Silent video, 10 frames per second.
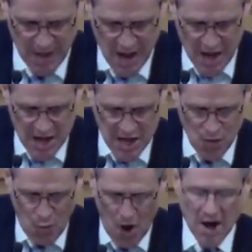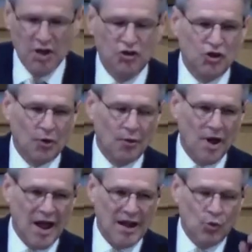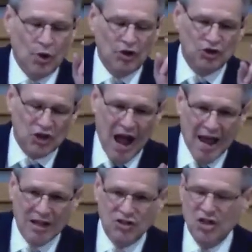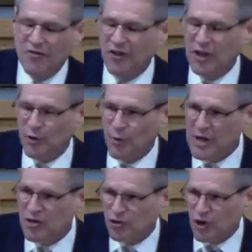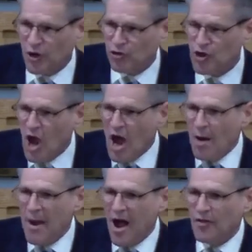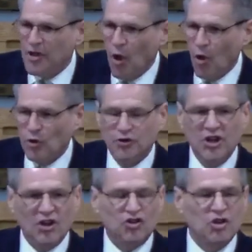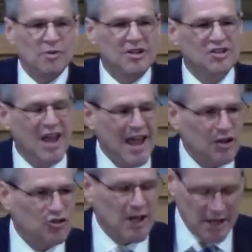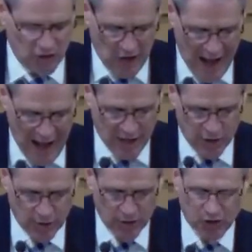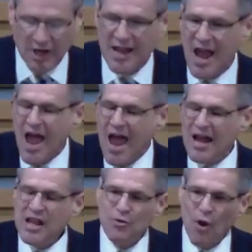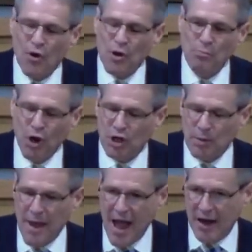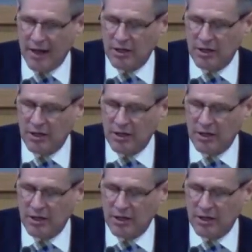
He wanted to write with scientific research about the Old Testament text and its accuracy, and he wrote a book about it.